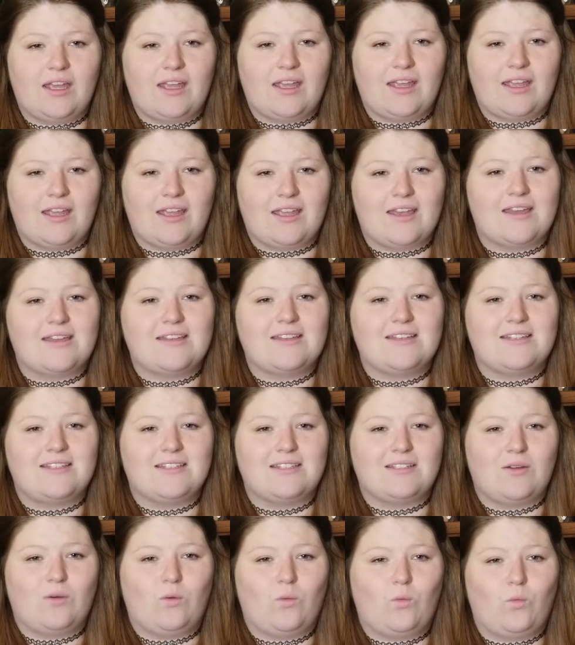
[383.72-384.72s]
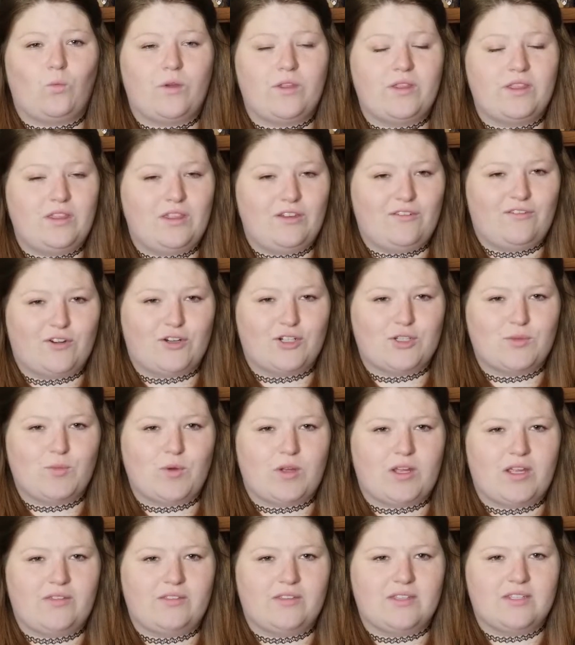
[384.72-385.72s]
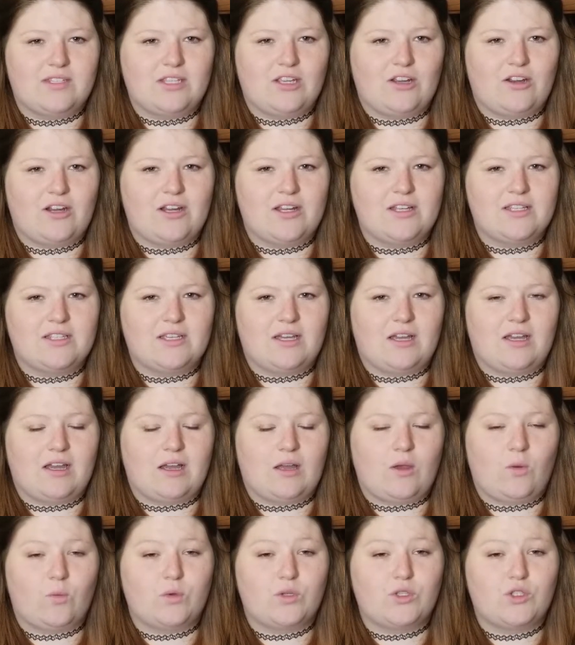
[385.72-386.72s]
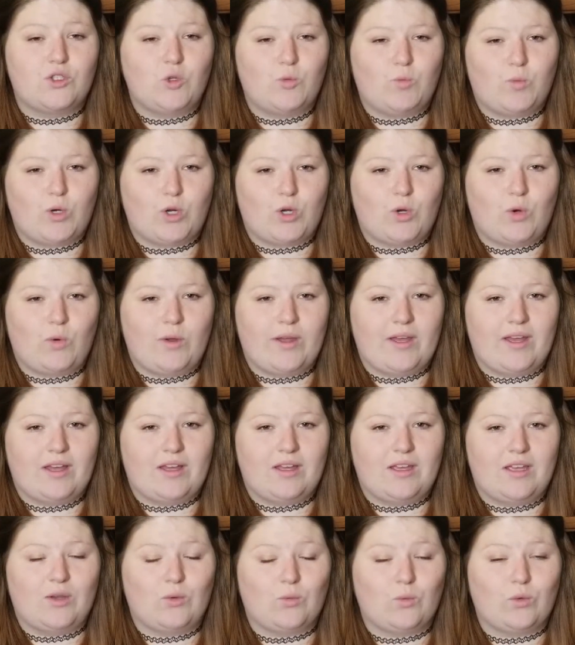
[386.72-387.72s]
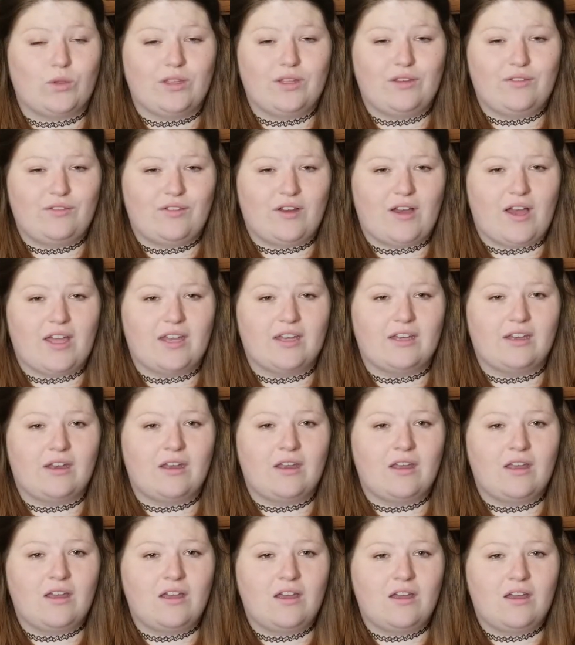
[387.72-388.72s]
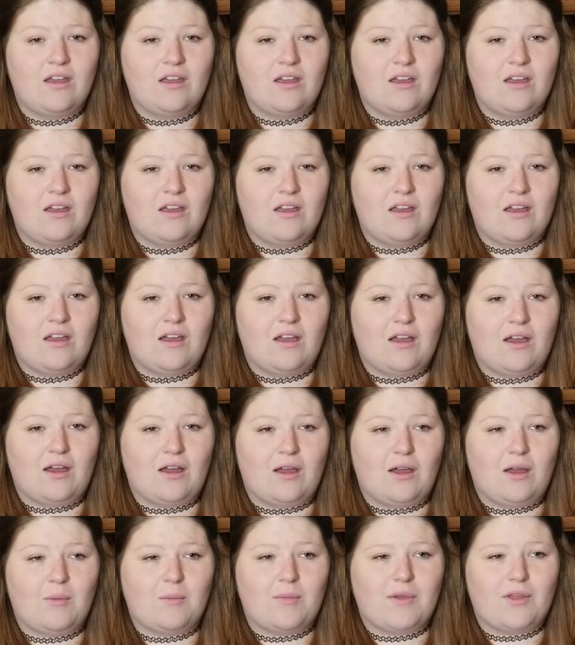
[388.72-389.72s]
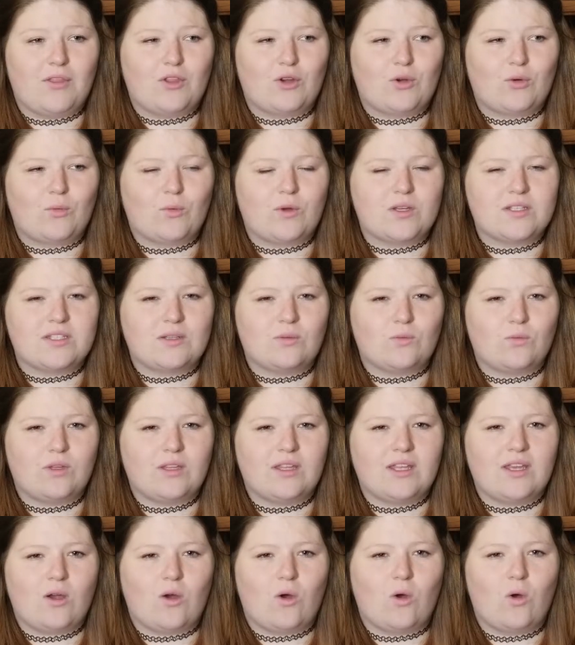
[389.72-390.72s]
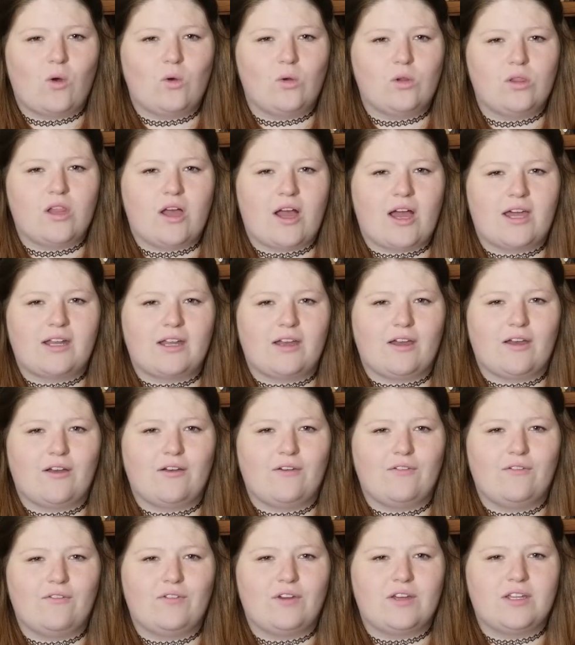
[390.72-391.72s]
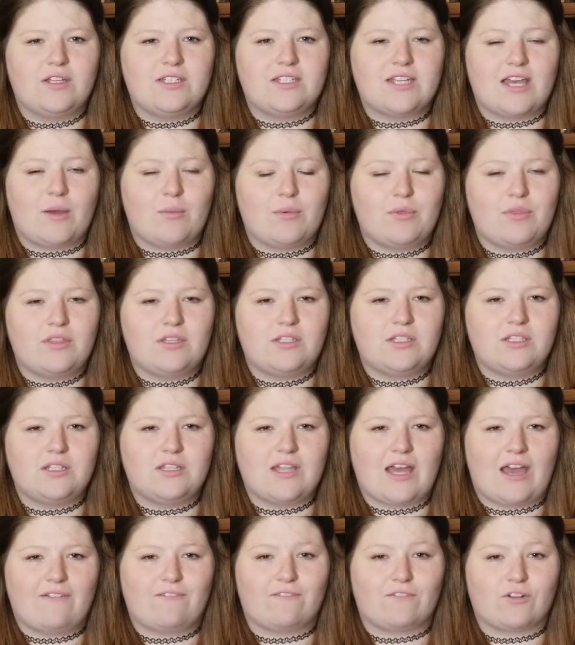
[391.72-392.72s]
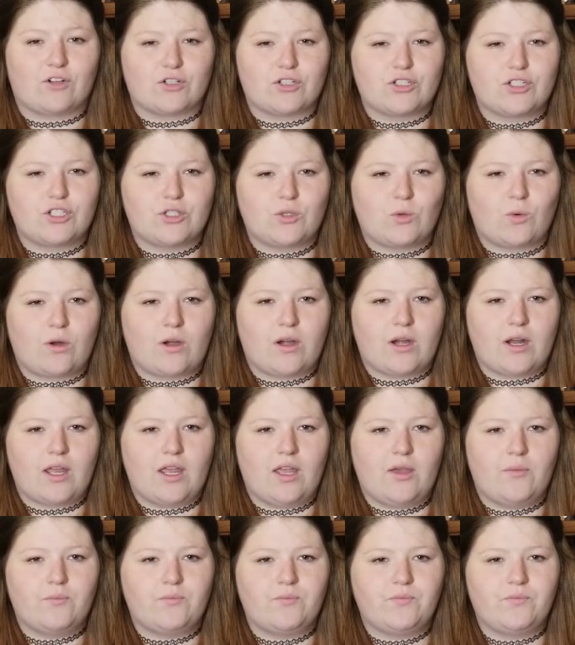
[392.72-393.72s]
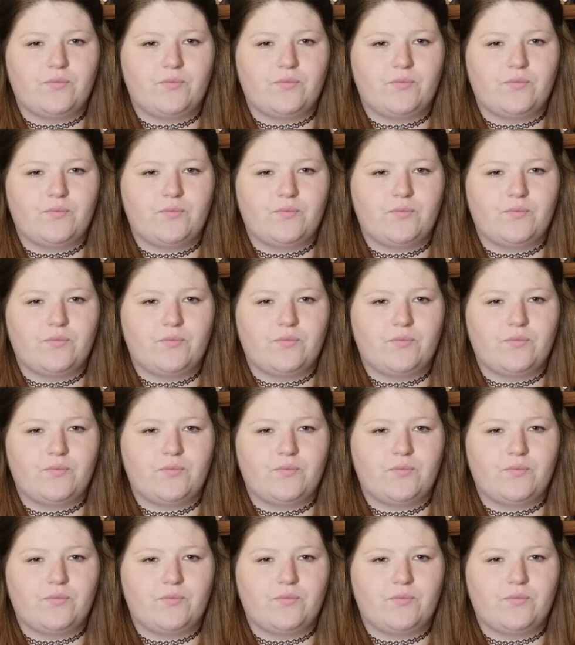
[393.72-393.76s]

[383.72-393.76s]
And with the first book in the series, it was super quick and really fun. And there wasn't really a whole lot of depth to that first story.